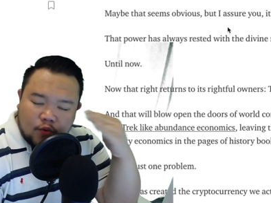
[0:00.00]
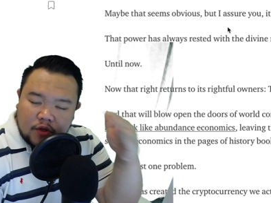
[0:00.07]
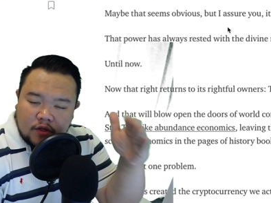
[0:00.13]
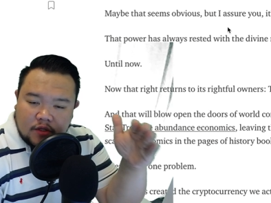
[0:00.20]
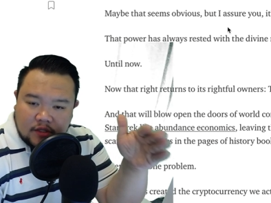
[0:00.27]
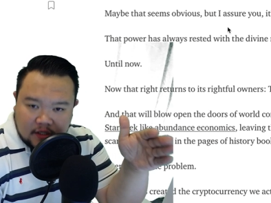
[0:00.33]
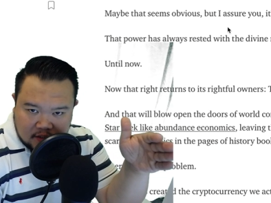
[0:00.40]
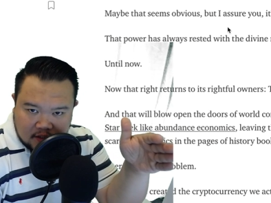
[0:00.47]

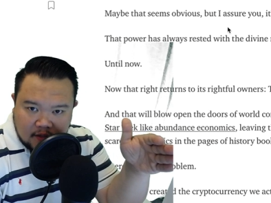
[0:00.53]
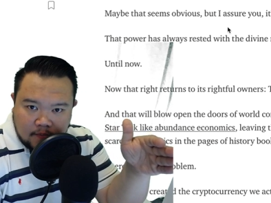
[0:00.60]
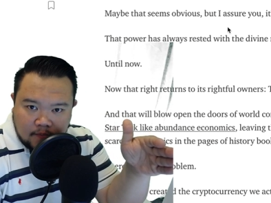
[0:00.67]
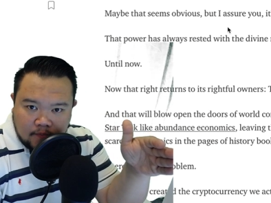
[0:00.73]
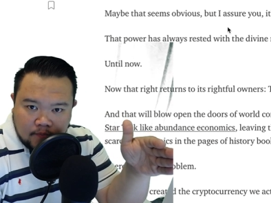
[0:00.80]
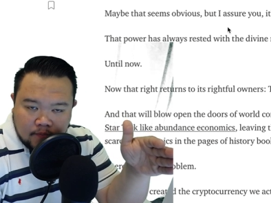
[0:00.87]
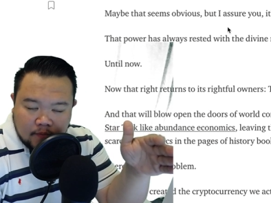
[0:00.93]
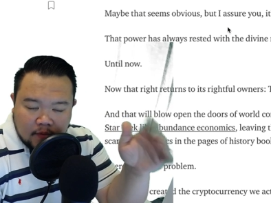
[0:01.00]
Brentwood
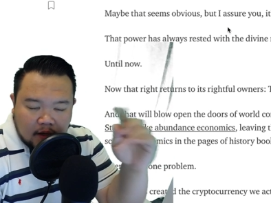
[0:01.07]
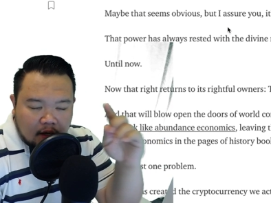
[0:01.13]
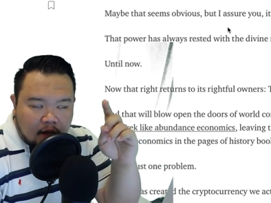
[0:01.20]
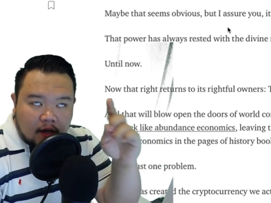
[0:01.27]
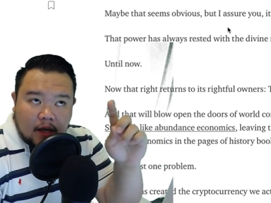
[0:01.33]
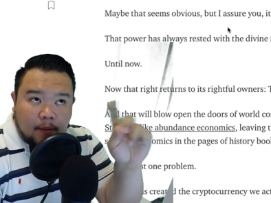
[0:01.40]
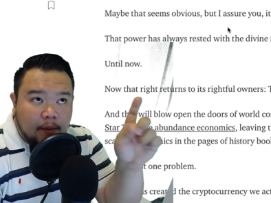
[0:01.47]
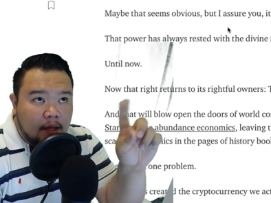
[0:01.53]
system.
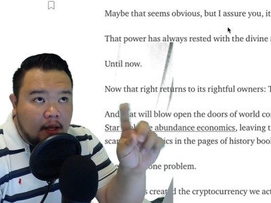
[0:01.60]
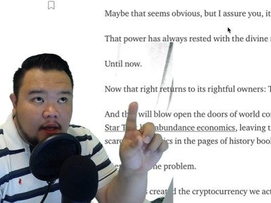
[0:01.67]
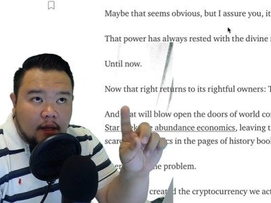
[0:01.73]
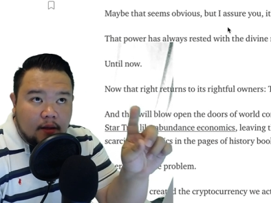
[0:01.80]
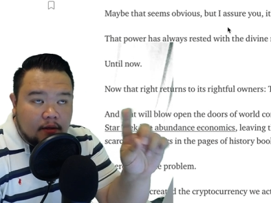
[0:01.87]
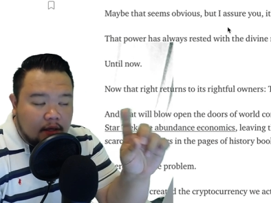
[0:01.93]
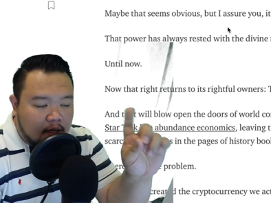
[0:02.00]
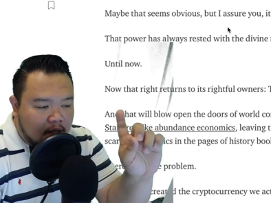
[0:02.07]
Uh, I
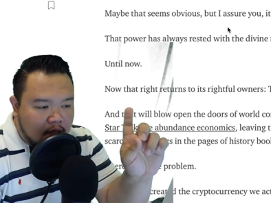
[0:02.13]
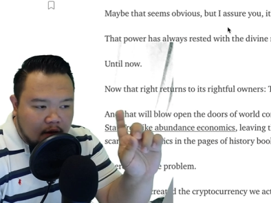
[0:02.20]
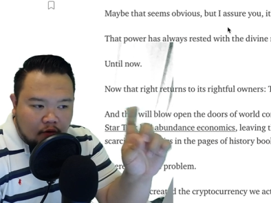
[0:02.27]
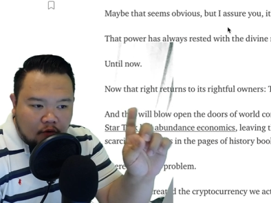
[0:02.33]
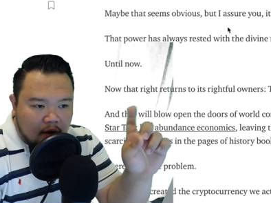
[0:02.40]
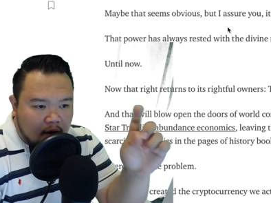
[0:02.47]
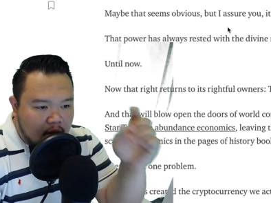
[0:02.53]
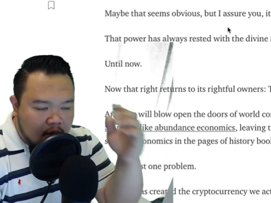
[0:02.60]
mean,
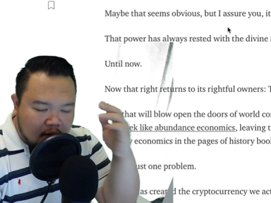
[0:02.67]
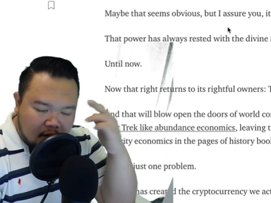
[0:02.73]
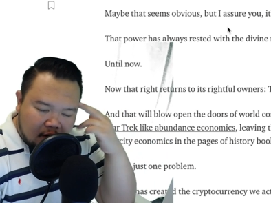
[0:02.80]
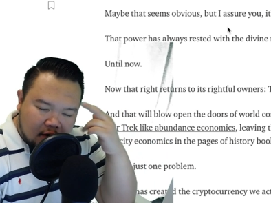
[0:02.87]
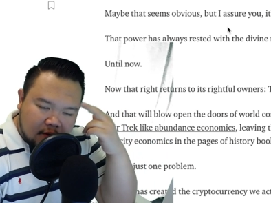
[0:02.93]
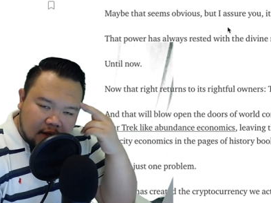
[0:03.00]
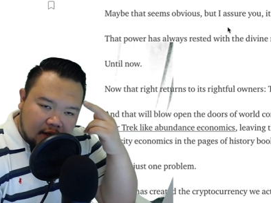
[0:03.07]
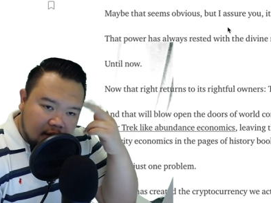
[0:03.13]
I, I
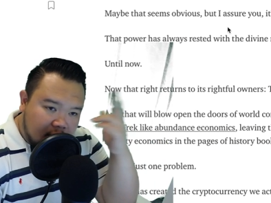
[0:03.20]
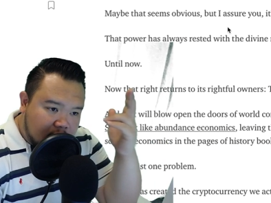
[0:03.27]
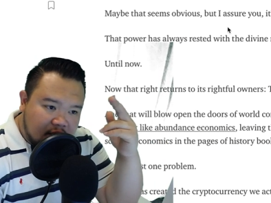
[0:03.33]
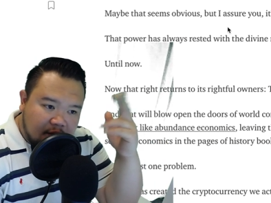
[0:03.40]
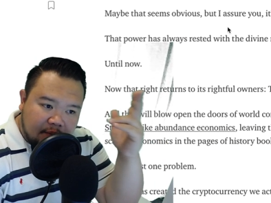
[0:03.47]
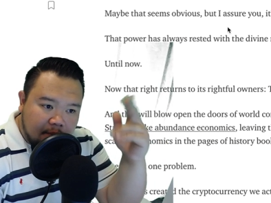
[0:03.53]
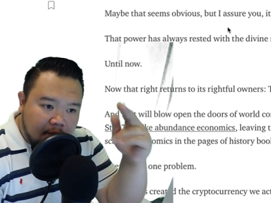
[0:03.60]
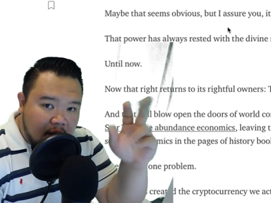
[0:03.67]
you know
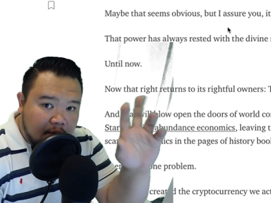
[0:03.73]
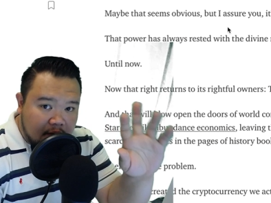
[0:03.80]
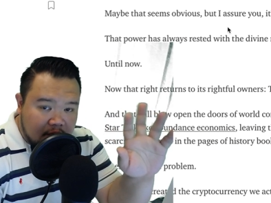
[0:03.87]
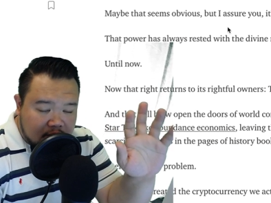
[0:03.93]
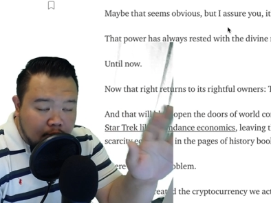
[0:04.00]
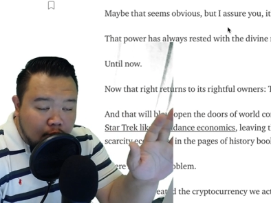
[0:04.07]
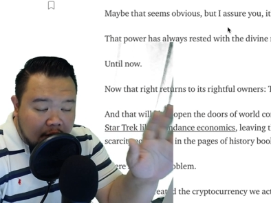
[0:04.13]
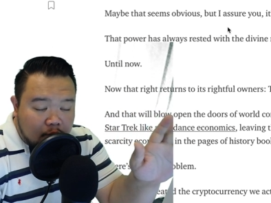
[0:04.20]
it, it, slipped my
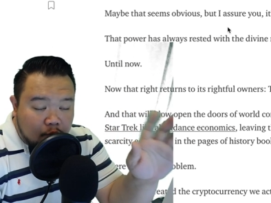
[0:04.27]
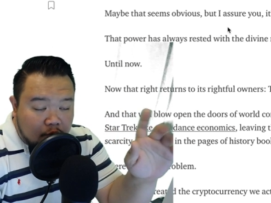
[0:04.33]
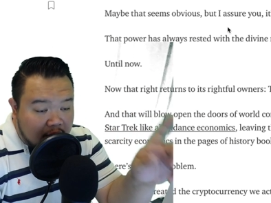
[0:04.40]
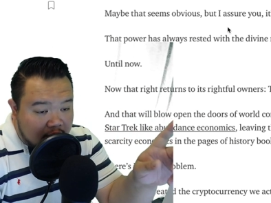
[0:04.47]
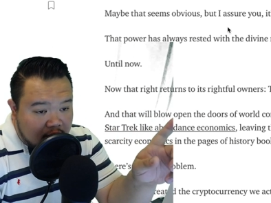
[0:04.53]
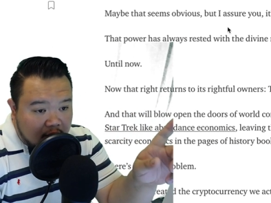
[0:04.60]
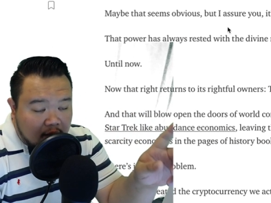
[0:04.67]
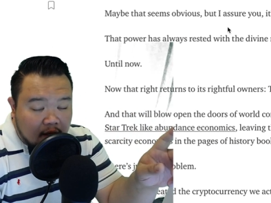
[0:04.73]
mind, but it's
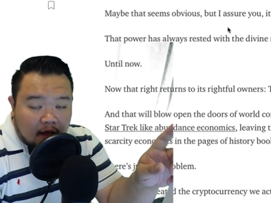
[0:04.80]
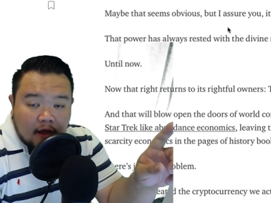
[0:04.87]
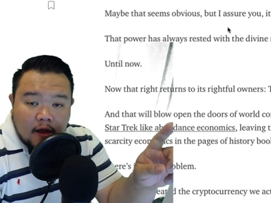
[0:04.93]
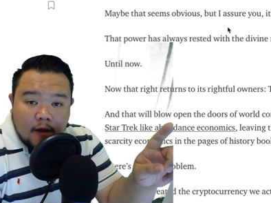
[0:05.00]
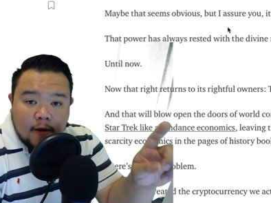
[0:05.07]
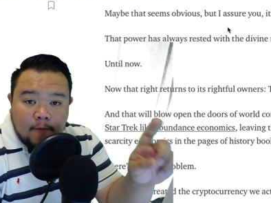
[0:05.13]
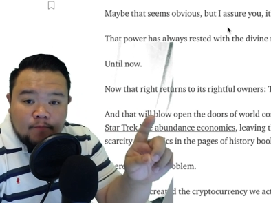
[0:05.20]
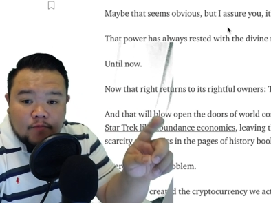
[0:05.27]
Brentwood, I think.